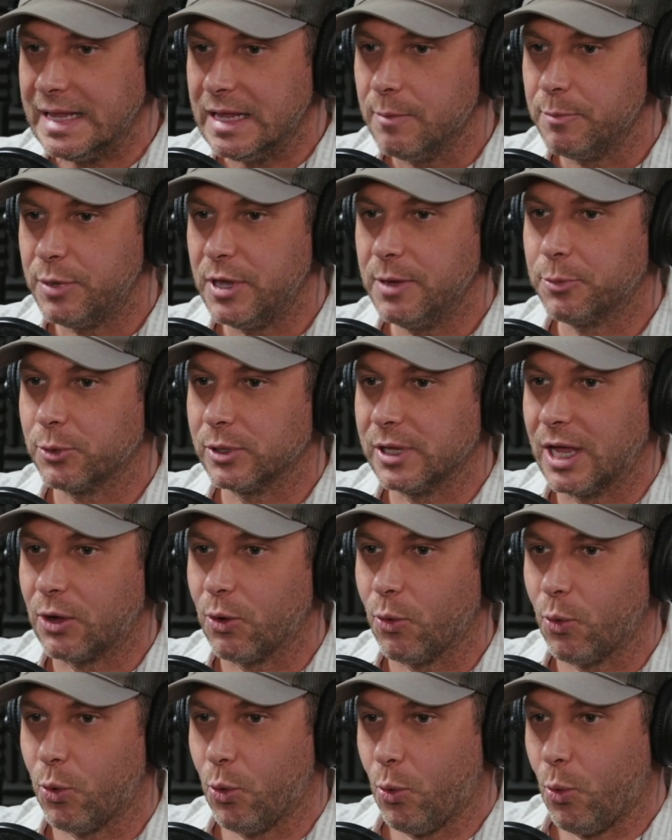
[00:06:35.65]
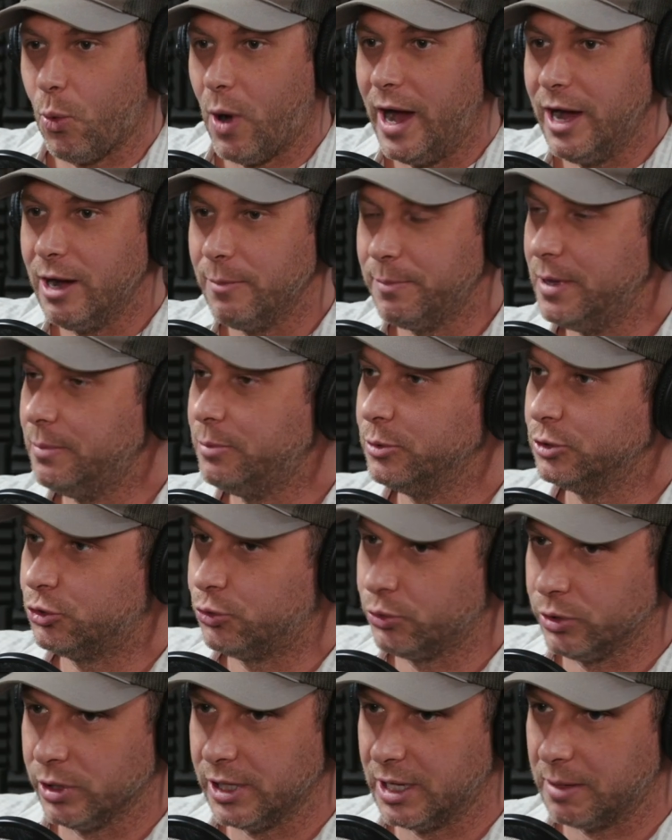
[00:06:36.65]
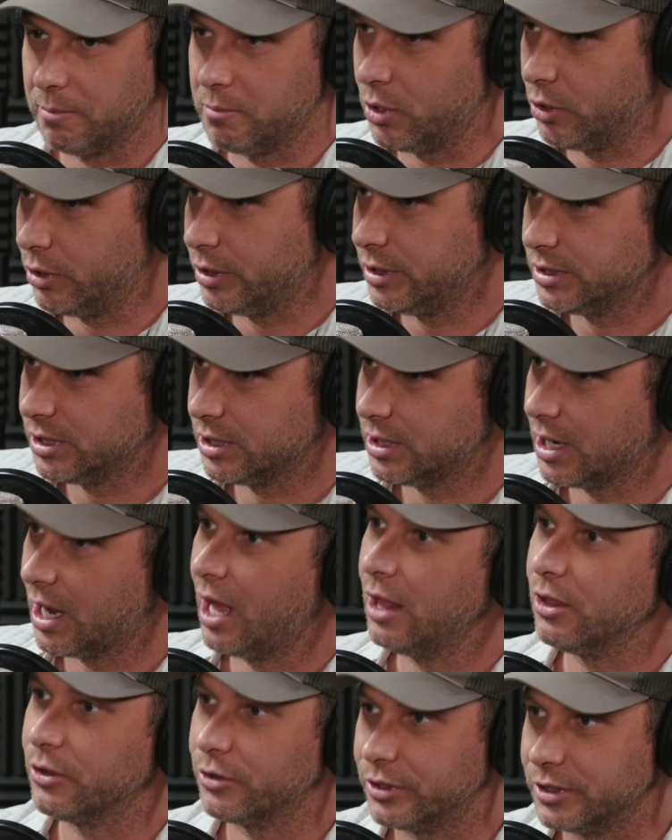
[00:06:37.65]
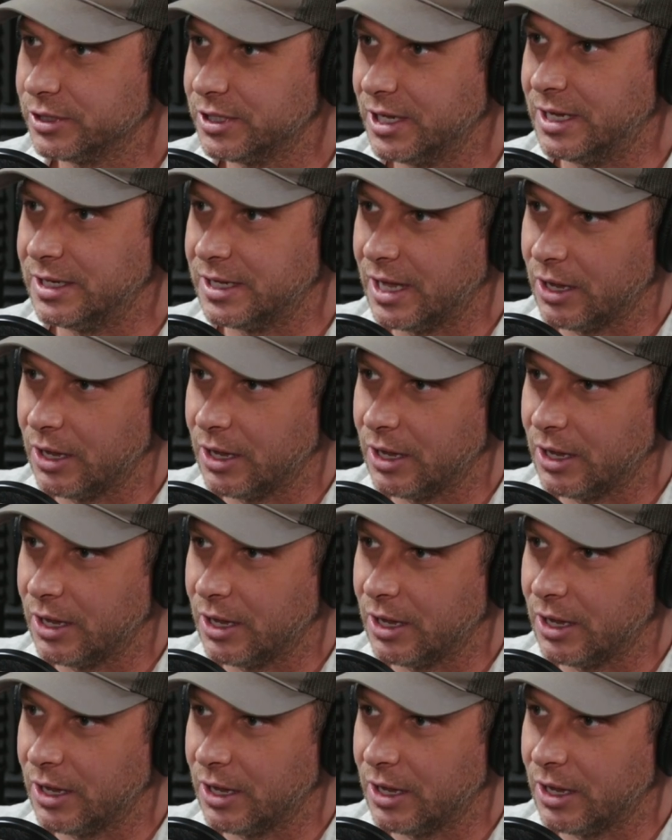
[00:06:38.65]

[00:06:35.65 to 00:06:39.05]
people are like, why are people drilling millions of dollars into